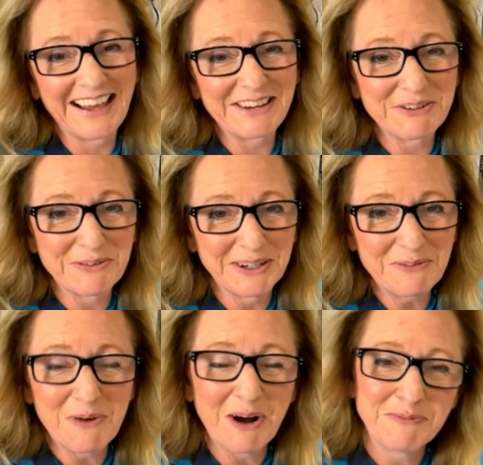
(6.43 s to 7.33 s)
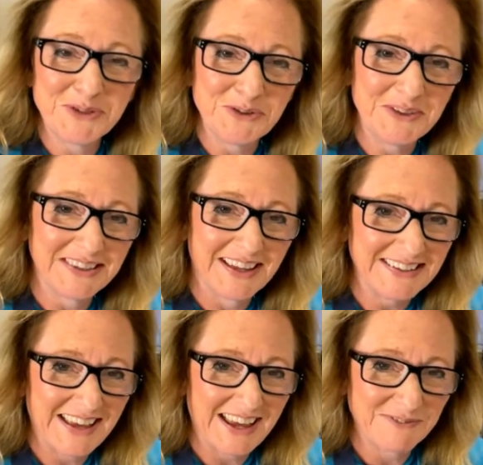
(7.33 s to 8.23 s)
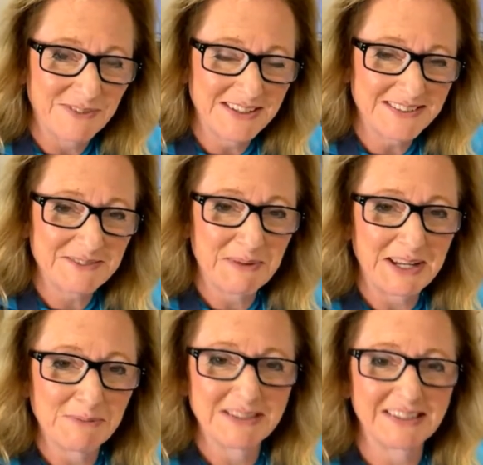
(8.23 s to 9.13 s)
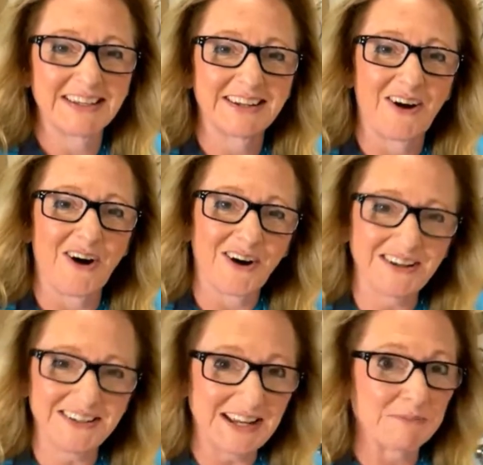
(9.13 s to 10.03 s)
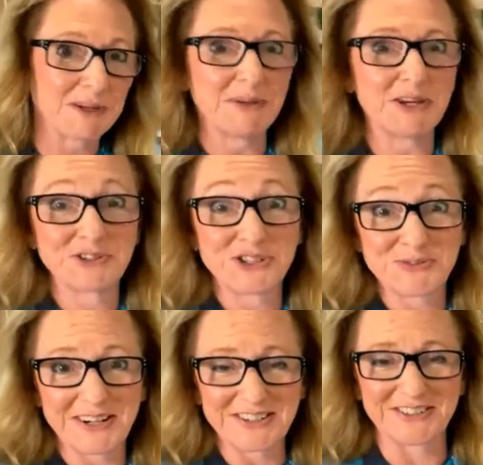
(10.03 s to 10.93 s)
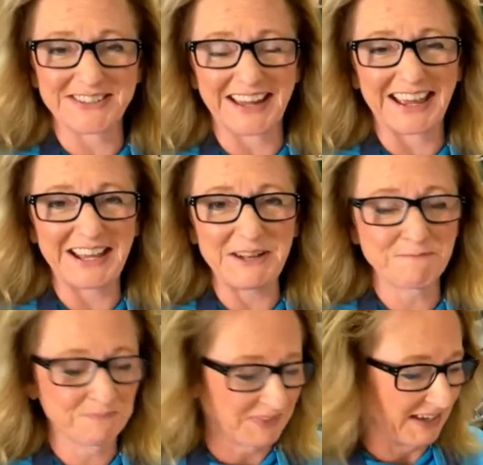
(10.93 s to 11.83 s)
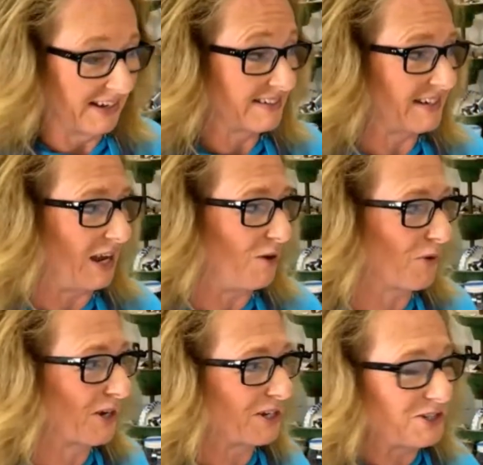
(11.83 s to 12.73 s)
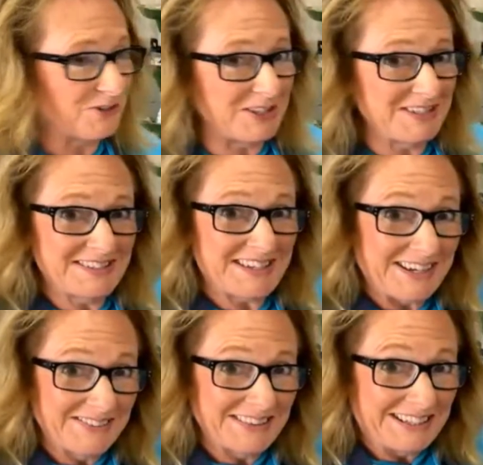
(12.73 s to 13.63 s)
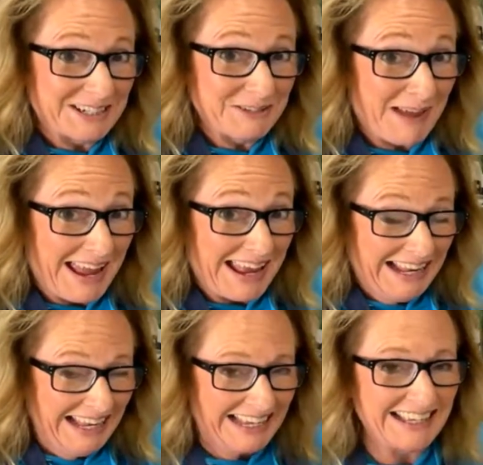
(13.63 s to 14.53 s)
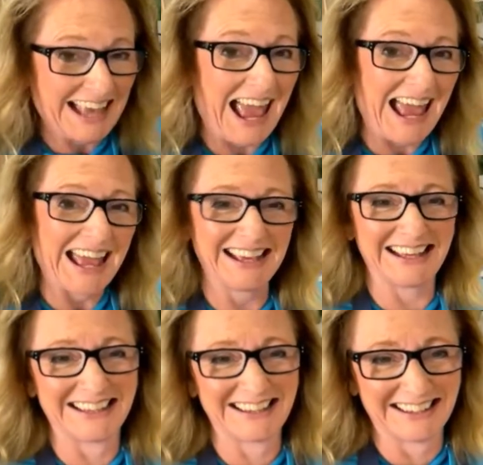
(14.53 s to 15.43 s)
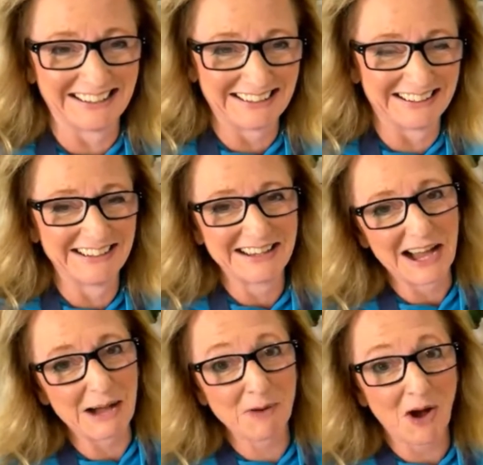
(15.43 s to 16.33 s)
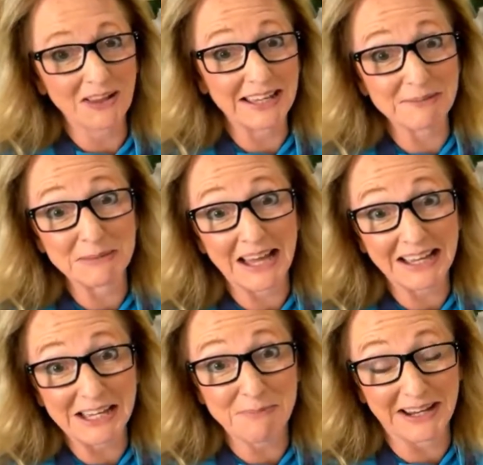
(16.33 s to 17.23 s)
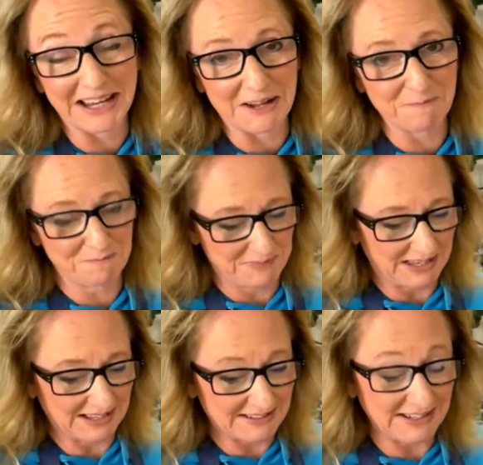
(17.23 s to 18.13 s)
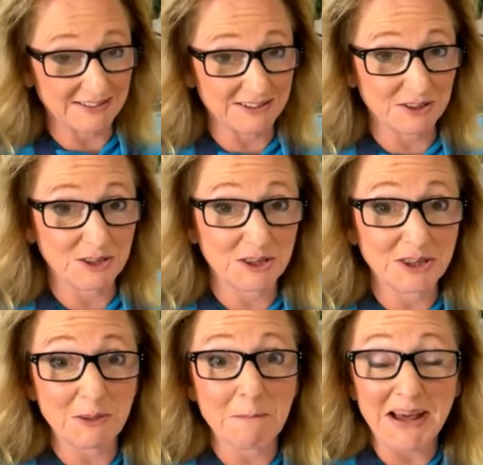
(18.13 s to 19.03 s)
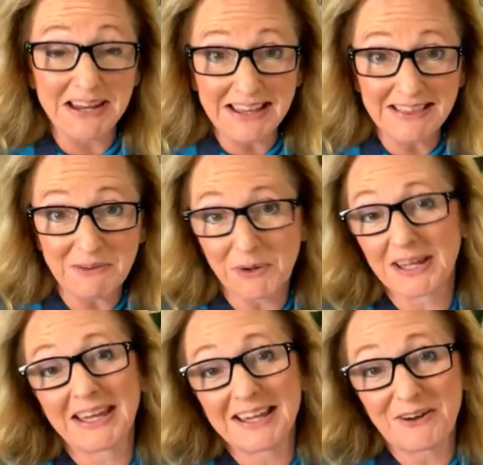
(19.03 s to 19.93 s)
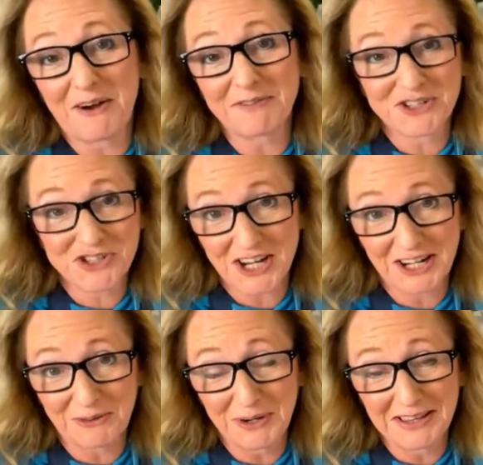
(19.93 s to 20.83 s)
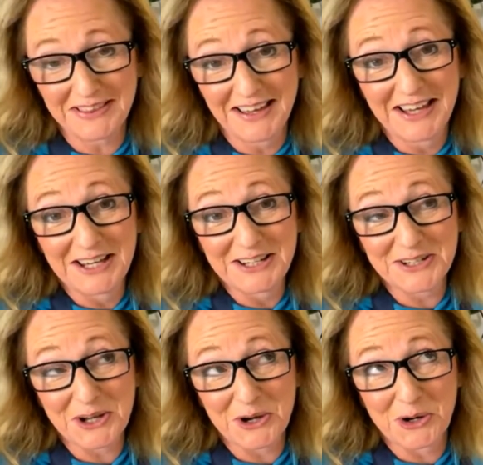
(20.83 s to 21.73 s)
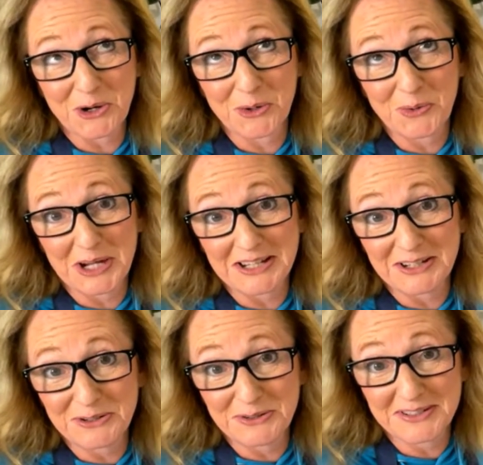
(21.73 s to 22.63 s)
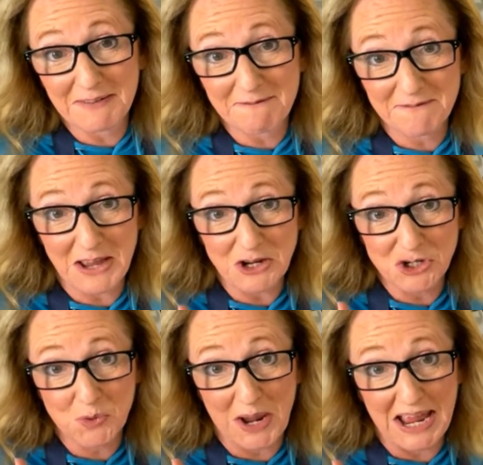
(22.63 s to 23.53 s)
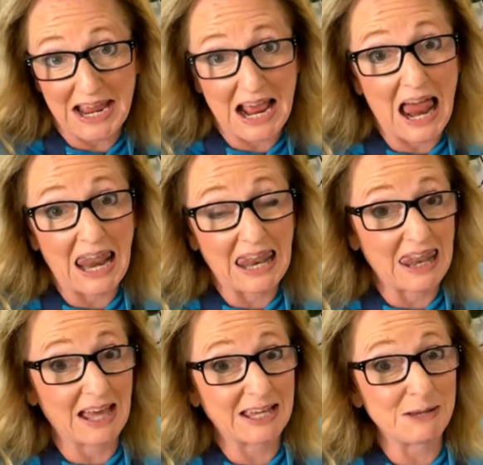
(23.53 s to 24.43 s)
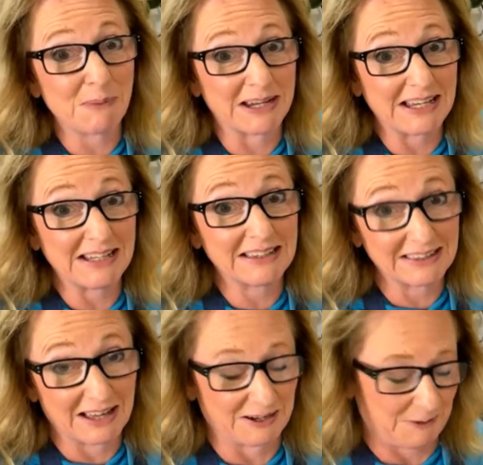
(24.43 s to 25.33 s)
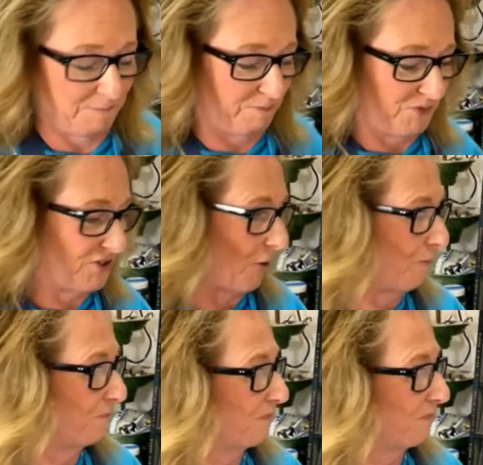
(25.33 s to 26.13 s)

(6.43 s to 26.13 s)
Hi everyone, and welcome to the Enlightened Canvas. My name is Leanna Hahn, and I'm going to be your instructor today. Today we're going to do this cute little painting. Yay! I'm calling him Lucky Bunny because he's the bunny that we're kicking off this channel with, so we can use some Feng Shui Lucky Bunny luck. So